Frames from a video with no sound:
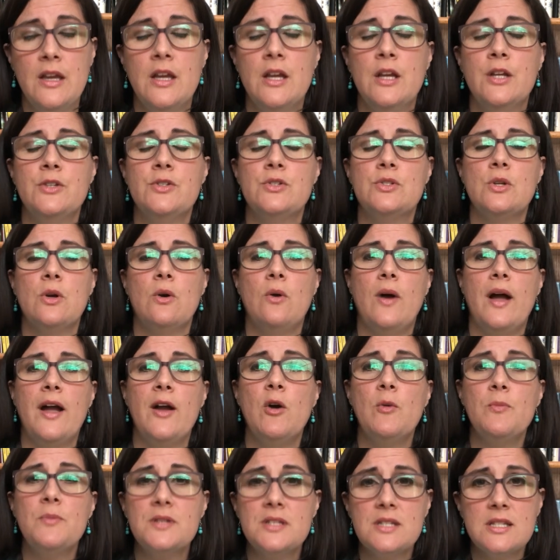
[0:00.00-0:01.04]
So I
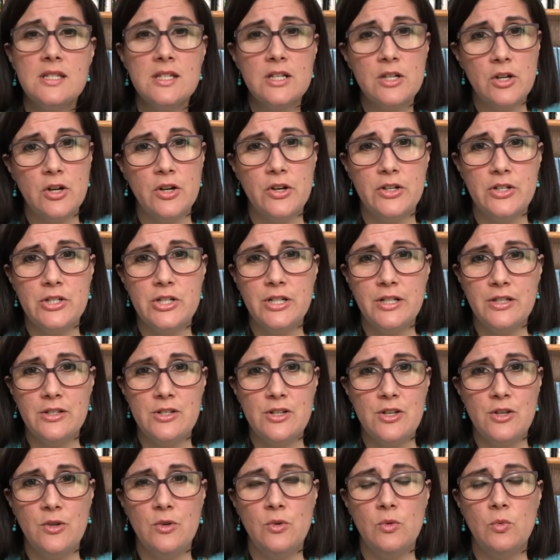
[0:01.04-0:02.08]
hope this is encouraging
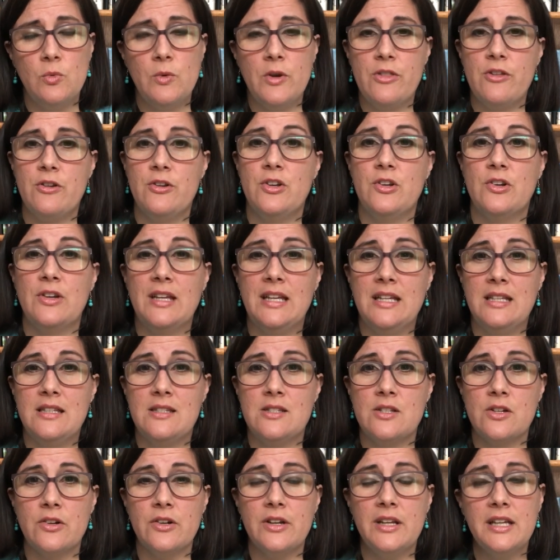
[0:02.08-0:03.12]
to you, whether your kids
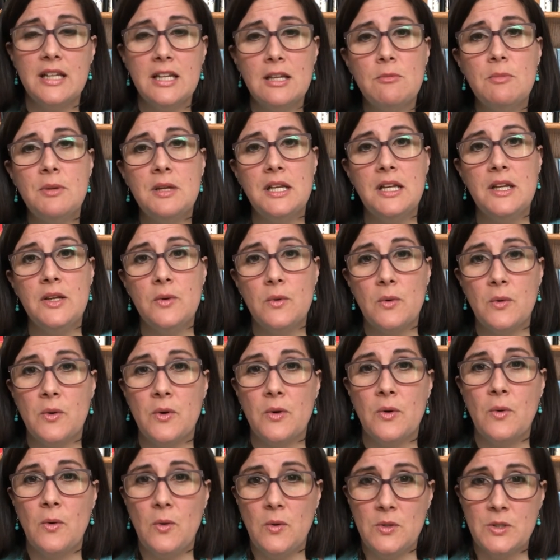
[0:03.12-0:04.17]
are itty bitty
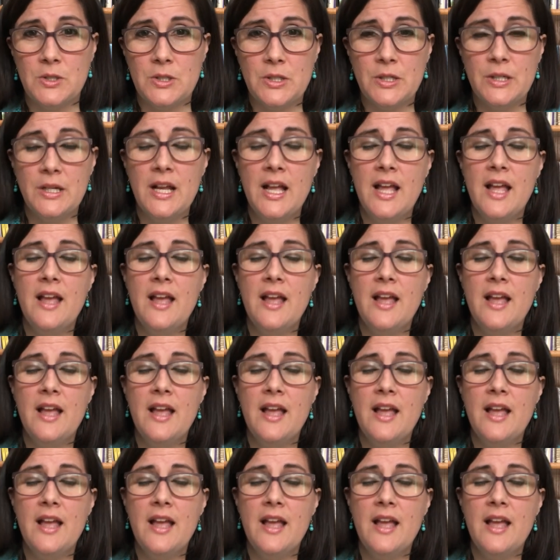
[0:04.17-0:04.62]
or older.